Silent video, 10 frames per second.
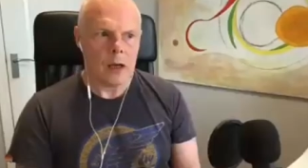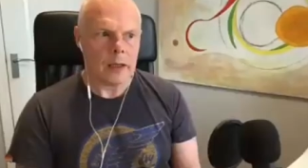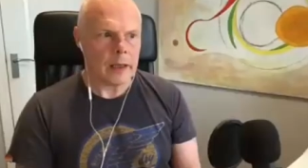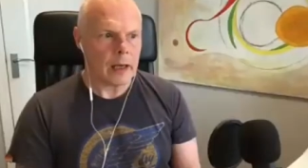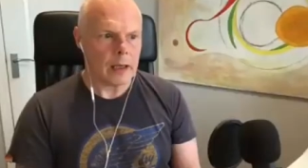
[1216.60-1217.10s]

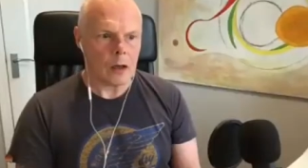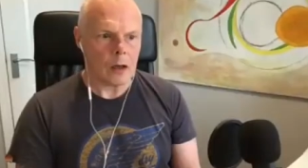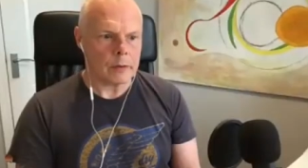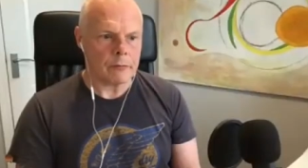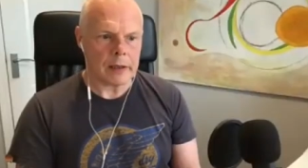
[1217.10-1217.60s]
yeah and i
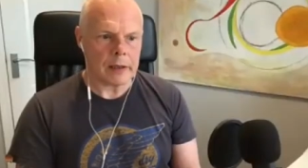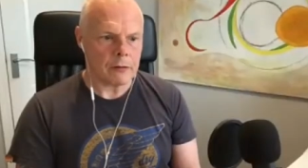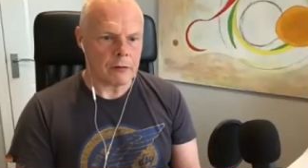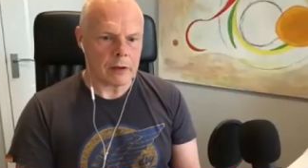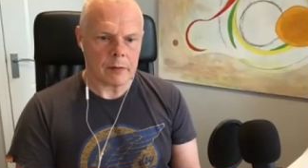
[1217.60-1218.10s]
would really
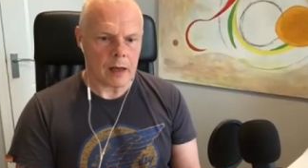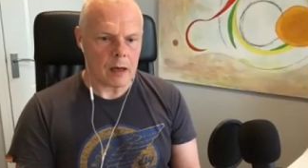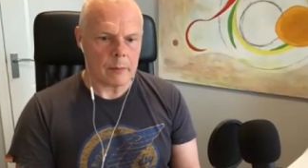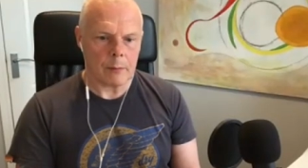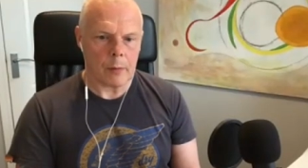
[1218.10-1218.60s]
agree with that i
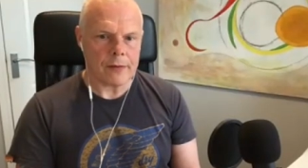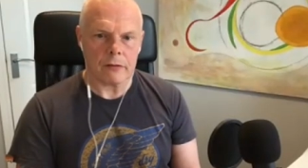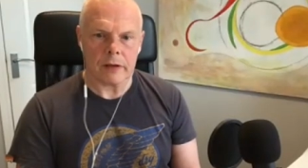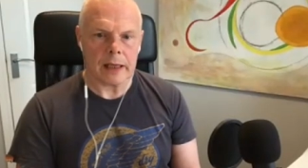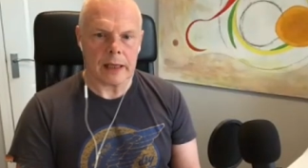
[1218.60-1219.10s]
mean
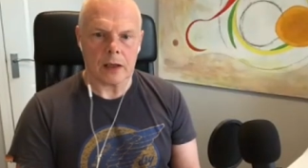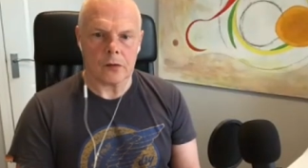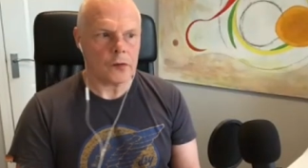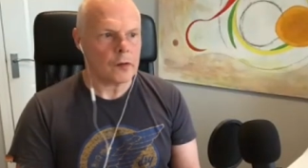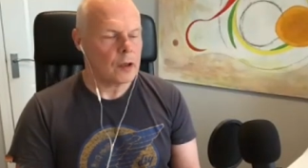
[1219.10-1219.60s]
whether it
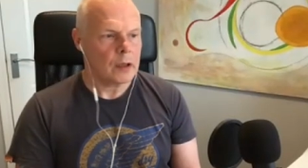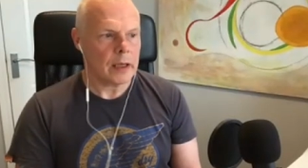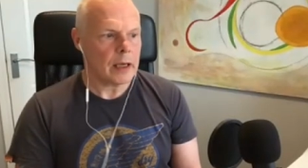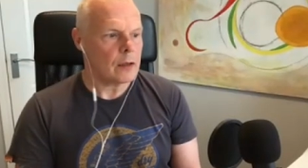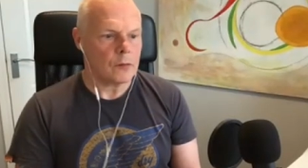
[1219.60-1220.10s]
is
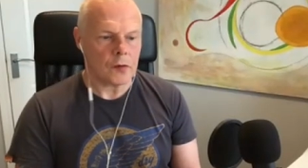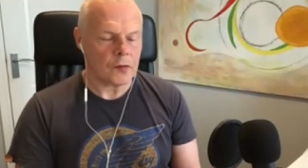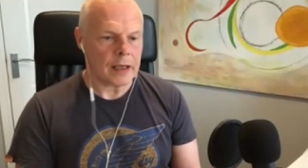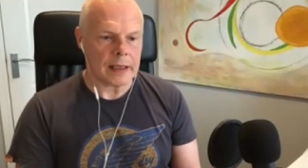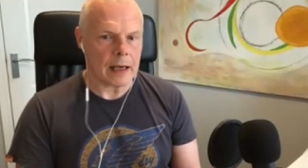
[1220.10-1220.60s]
yeah,
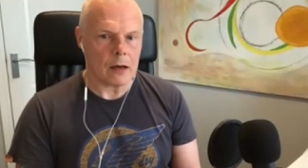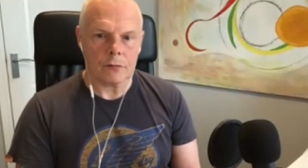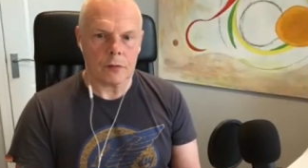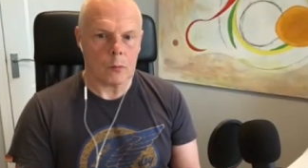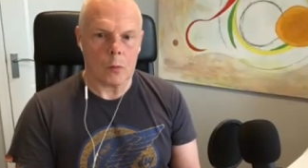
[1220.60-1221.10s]
just getting out
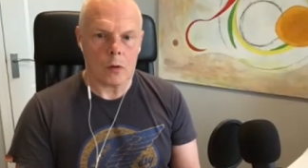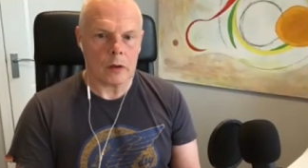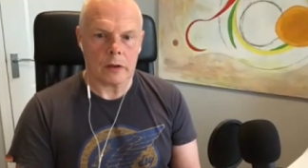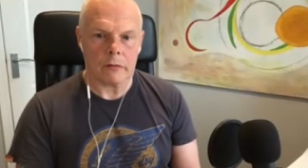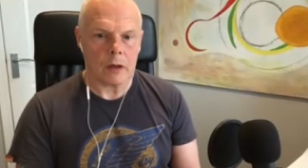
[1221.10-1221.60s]
for a walk
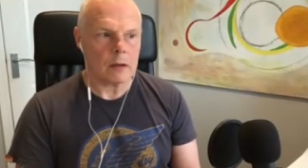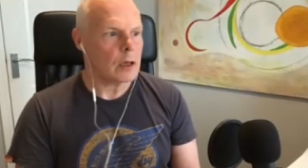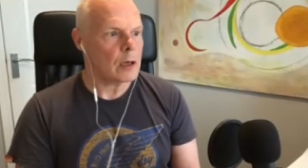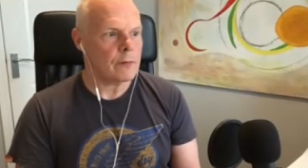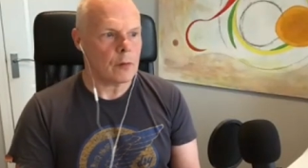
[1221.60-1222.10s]
on your own,
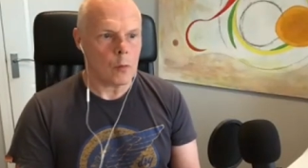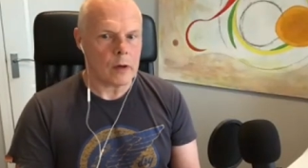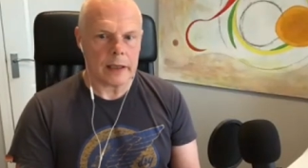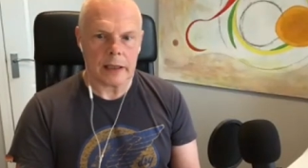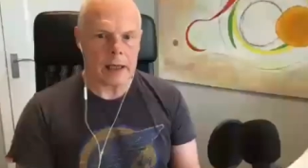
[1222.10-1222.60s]
going for a
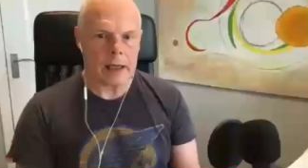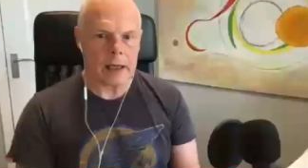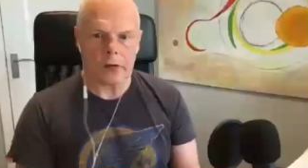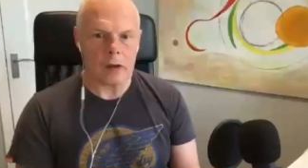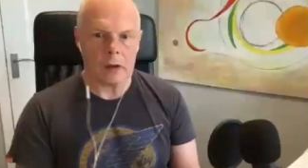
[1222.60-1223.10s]
walk in mm.
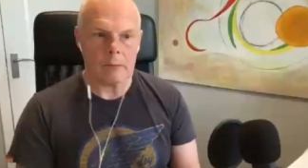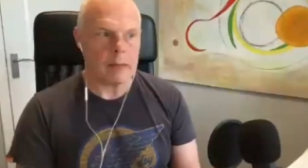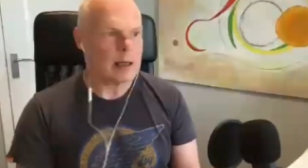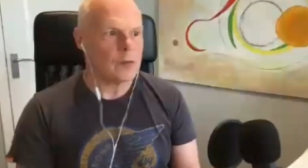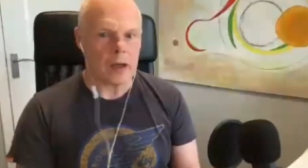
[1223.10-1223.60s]
nature, mm-hmm.
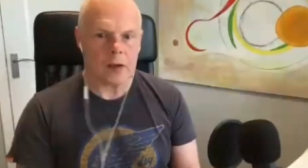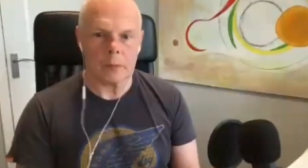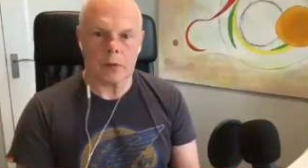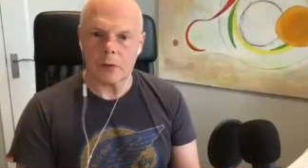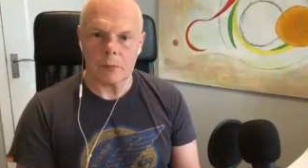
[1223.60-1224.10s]

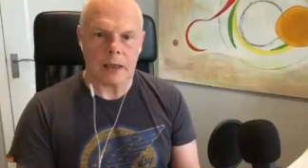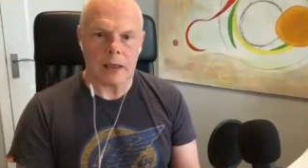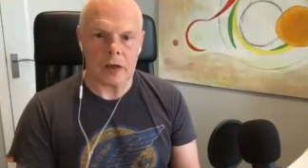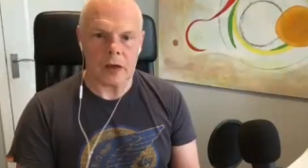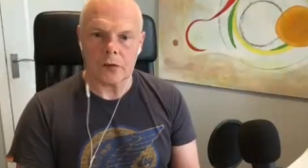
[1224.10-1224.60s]
meditation,
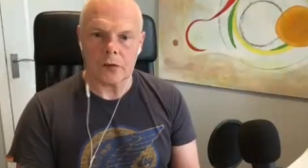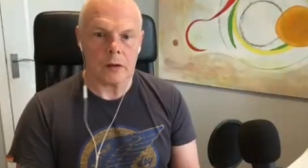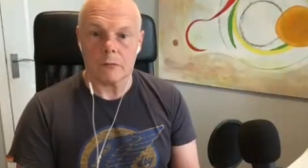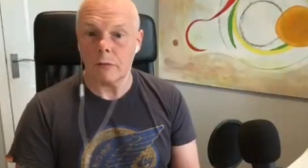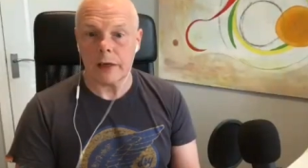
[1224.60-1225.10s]

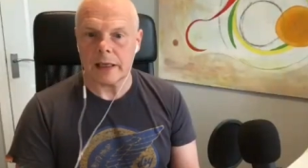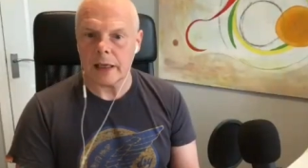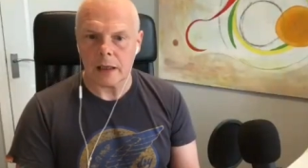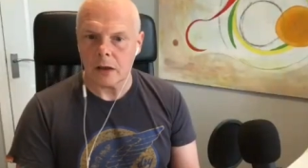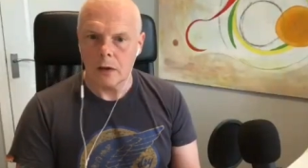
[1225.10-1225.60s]
meditation,
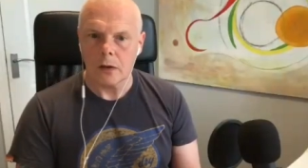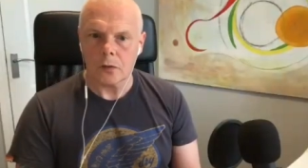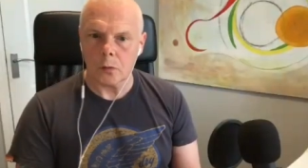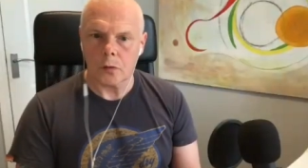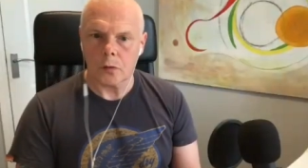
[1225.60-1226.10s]
reading. It's
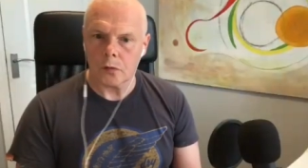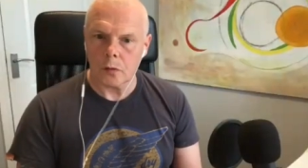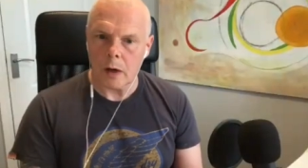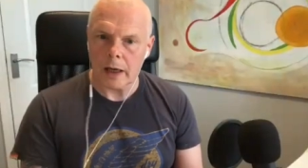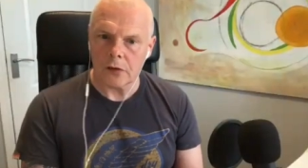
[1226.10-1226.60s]
all sorts
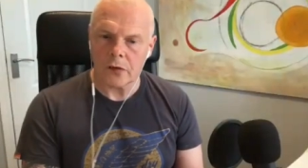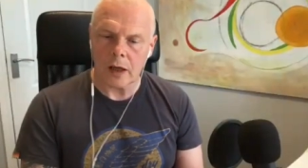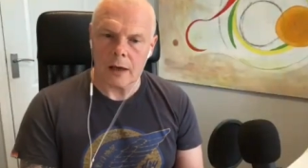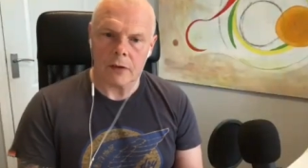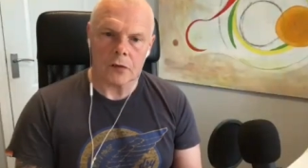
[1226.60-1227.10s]
exactly. of ways to
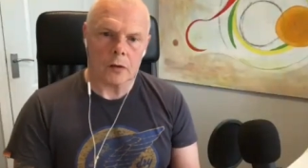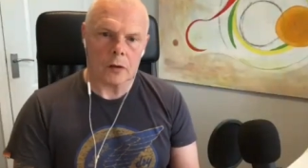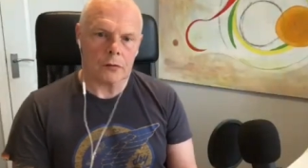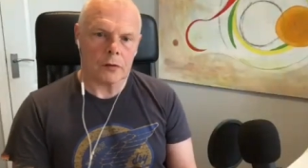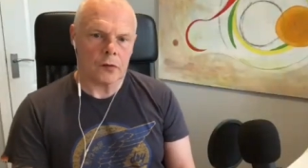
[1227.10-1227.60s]
have that
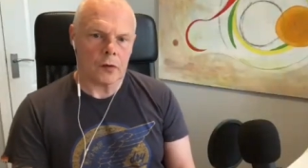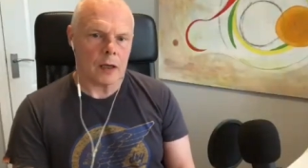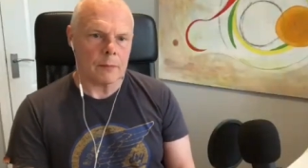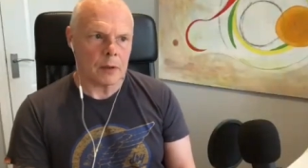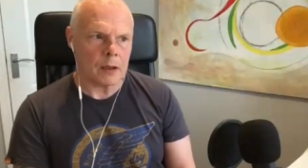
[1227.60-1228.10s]
solitary
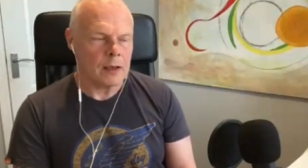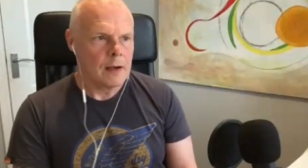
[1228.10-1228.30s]
time. But